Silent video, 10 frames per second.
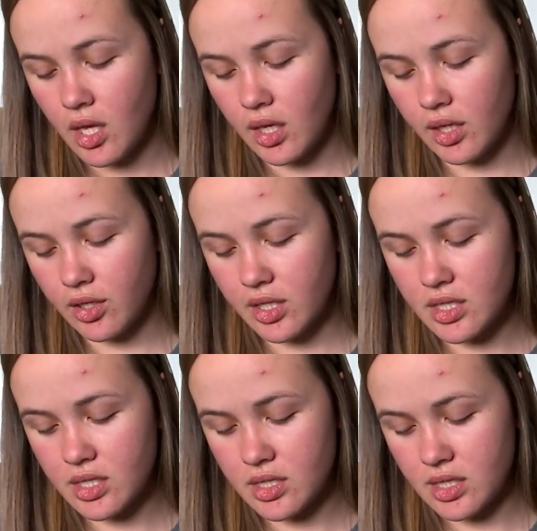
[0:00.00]

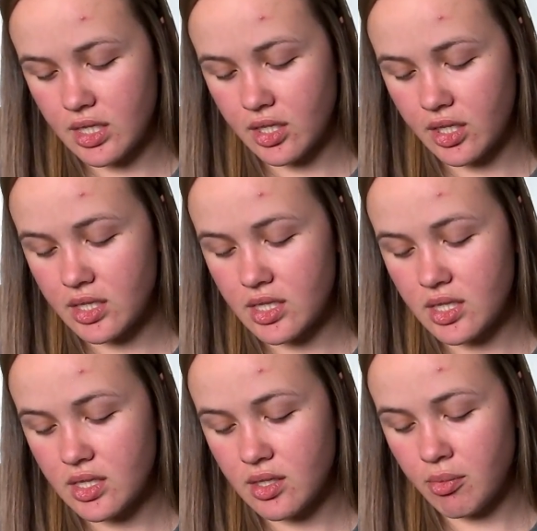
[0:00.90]
increases and
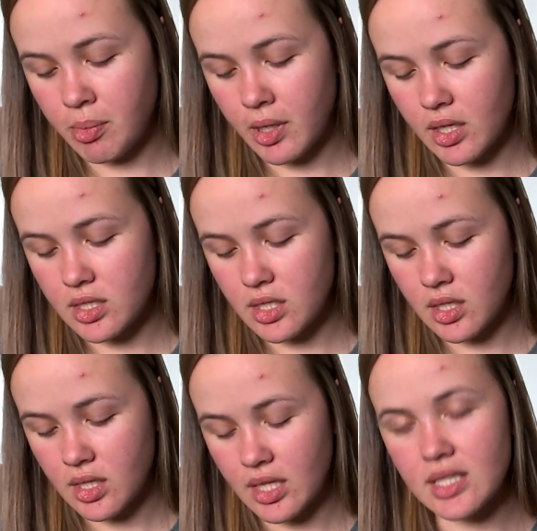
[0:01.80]
decreases, but
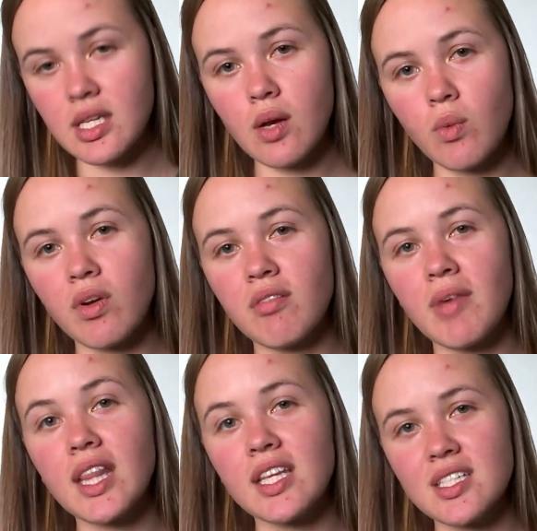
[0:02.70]
that's like one of
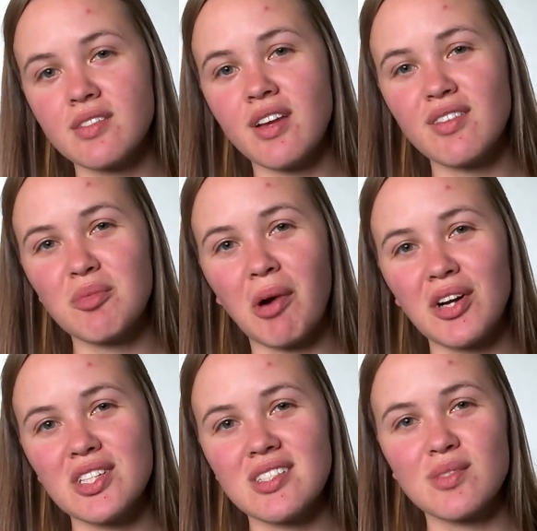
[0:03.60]
my least favorite
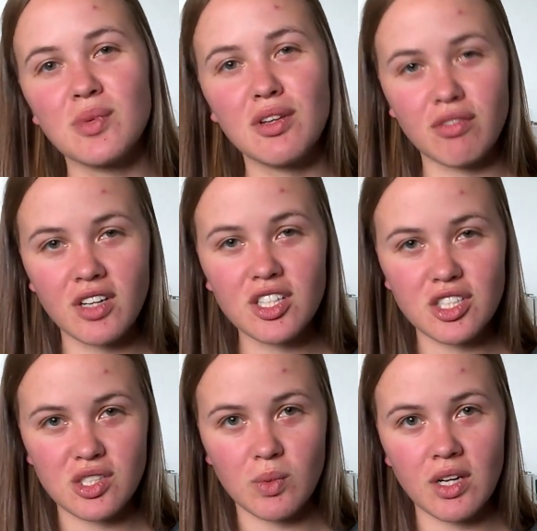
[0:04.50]
parts is when you finish
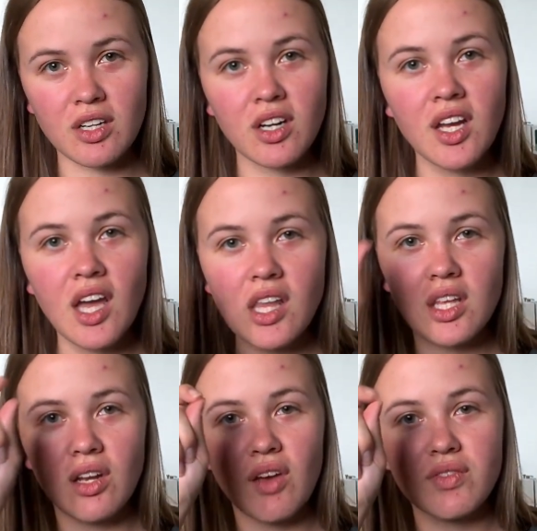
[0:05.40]
a sweater,
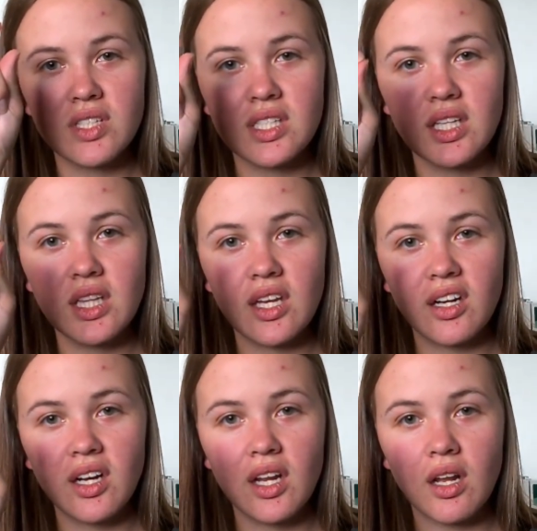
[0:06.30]
then you have to sit
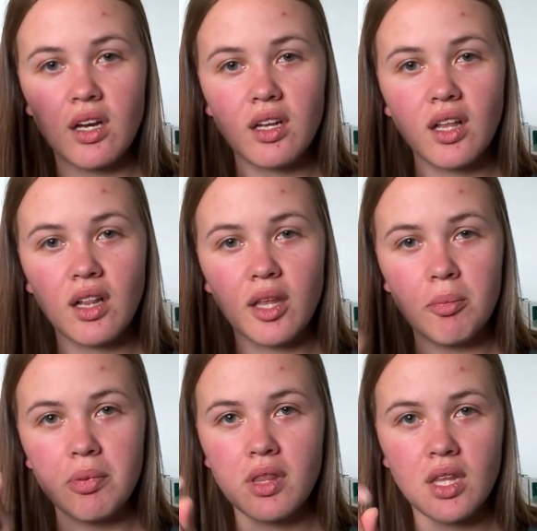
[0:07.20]
there and
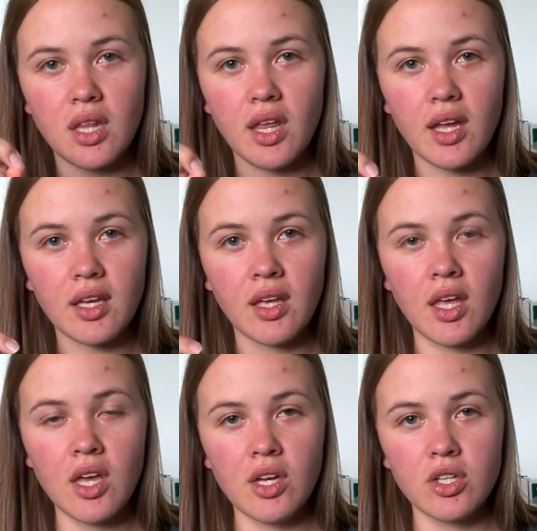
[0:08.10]
unclip the like
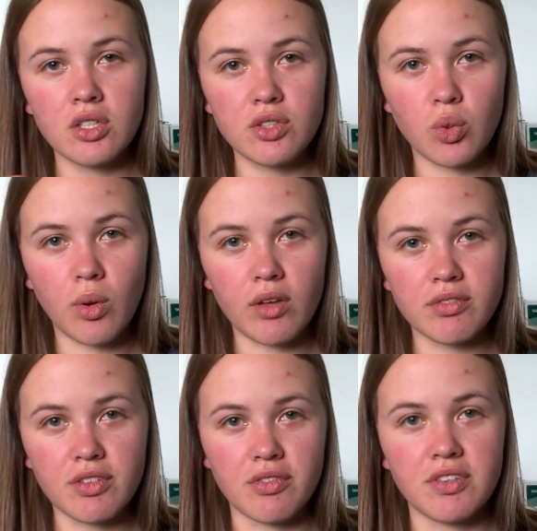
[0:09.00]
12
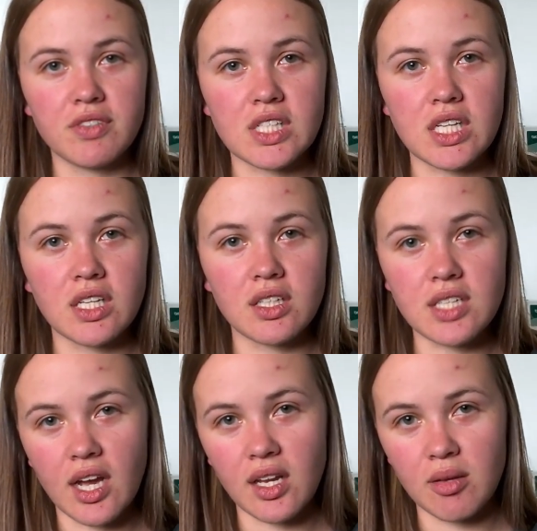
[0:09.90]
to 15
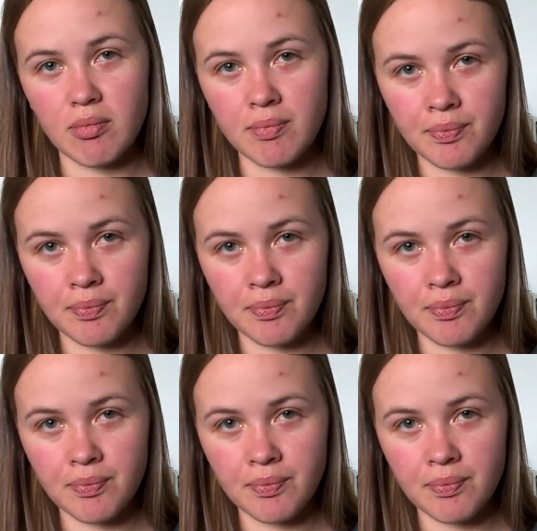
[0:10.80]
tiny